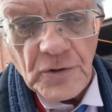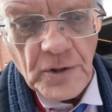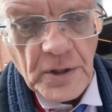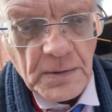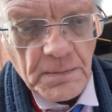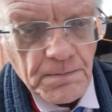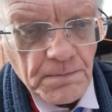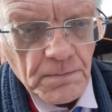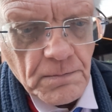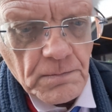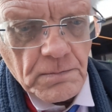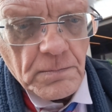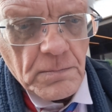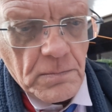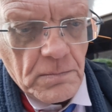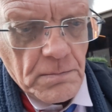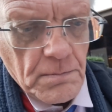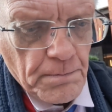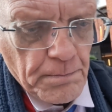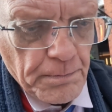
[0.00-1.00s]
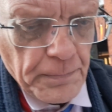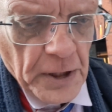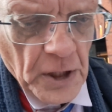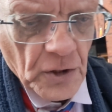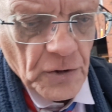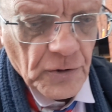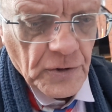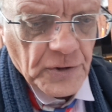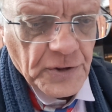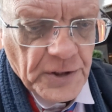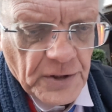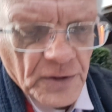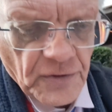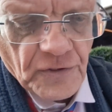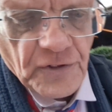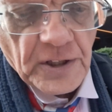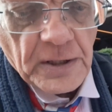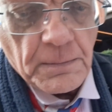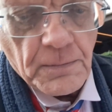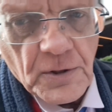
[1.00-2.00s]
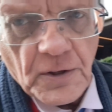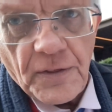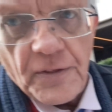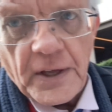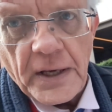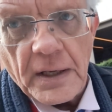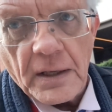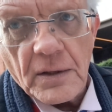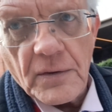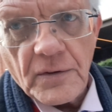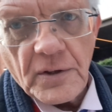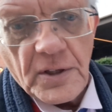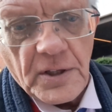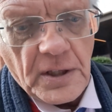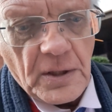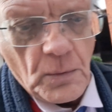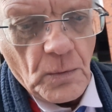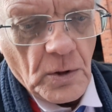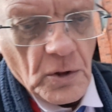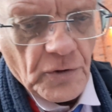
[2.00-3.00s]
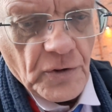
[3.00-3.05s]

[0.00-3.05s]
I say, Bond didn't seem to think that he was